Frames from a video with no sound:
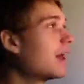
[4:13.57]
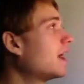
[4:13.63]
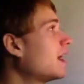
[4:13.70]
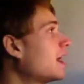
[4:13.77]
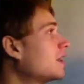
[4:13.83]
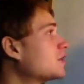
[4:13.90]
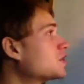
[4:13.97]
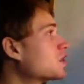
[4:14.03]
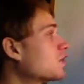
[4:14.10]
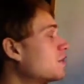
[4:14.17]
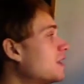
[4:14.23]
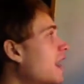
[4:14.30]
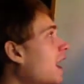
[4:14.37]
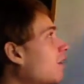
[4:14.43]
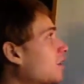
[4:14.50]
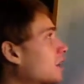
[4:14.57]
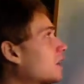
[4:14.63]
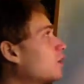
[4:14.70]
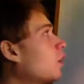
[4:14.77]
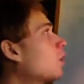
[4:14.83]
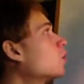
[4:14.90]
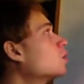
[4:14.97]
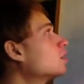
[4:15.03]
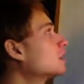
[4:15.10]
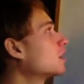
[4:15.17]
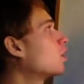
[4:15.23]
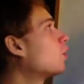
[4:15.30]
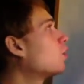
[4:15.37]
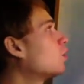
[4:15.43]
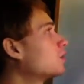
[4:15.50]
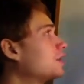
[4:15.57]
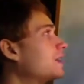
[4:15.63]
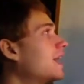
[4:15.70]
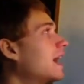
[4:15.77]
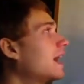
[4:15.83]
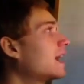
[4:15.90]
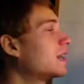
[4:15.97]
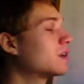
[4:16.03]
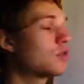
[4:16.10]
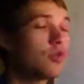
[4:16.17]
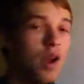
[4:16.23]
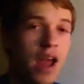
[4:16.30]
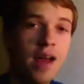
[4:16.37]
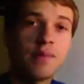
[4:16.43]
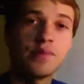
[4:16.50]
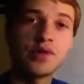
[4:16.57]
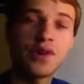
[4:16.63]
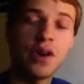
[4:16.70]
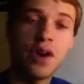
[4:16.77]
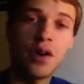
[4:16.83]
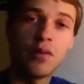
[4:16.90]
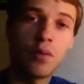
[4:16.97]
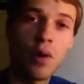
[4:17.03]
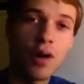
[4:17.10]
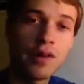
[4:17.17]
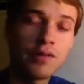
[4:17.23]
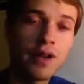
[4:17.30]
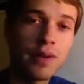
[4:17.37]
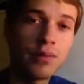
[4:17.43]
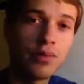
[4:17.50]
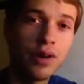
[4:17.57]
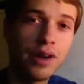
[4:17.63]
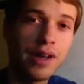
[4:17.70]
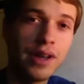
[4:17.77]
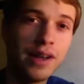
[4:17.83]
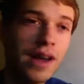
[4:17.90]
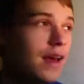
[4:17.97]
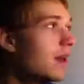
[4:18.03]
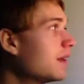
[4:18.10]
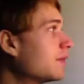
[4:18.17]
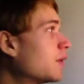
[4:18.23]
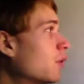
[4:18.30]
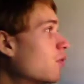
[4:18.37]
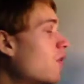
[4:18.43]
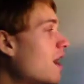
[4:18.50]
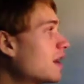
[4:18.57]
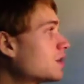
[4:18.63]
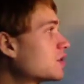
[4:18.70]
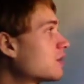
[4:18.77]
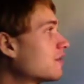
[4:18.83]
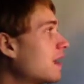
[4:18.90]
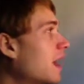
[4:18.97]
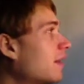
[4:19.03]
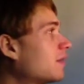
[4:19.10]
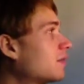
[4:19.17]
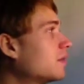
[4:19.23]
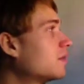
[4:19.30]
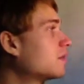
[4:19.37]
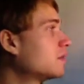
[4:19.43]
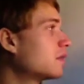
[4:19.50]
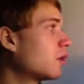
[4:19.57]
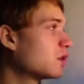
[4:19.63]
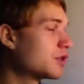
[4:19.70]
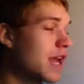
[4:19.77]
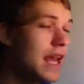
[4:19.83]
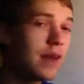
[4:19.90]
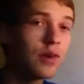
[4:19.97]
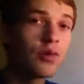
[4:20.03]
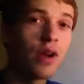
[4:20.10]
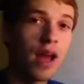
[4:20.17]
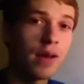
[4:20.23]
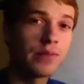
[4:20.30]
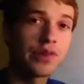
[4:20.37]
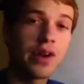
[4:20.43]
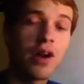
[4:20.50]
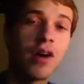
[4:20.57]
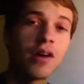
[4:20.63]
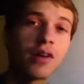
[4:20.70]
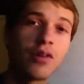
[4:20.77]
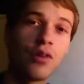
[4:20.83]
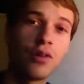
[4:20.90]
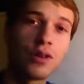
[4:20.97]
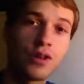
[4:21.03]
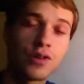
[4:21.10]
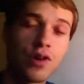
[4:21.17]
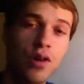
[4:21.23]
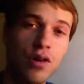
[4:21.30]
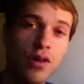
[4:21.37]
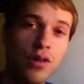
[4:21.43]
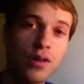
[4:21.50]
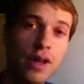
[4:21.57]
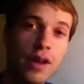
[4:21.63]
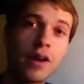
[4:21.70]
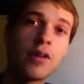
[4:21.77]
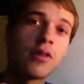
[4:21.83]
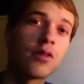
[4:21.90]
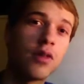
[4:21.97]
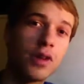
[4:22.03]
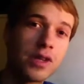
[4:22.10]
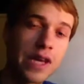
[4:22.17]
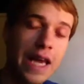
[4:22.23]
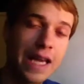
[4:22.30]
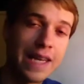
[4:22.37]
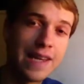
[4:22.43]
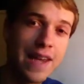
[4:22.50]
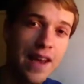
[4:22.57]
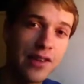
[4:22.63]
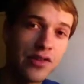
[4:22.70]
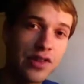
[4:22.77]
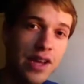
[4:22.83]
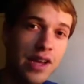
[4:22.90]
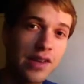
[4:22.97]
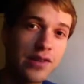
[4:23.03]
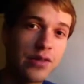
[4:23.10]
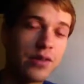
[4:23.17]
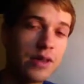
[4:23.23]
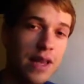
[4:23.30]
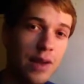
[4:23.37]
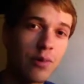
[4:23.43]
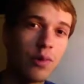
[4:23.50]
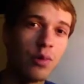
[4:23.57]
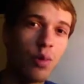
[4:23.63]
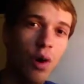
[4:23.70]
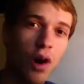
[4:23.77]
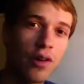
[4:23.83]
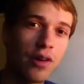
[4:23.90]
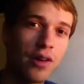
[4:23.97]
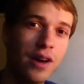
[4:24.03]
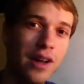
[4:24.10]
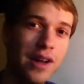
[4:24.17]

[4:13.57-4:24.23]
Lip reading: and so now it can only hold 9 grams of water vapor in it. The rest of that, those 8 grams, are going to condense into liquid water,